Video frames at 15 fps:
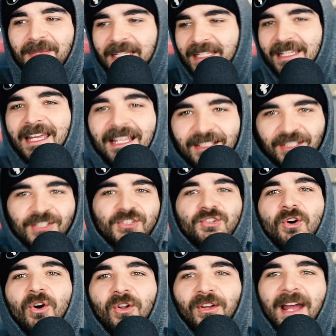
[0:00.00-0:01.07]
be in
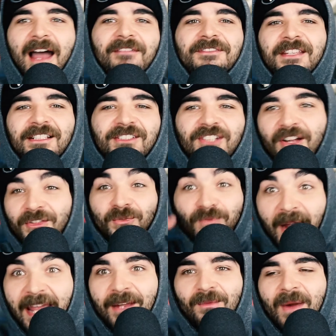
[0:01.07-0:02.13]
control or have things done the right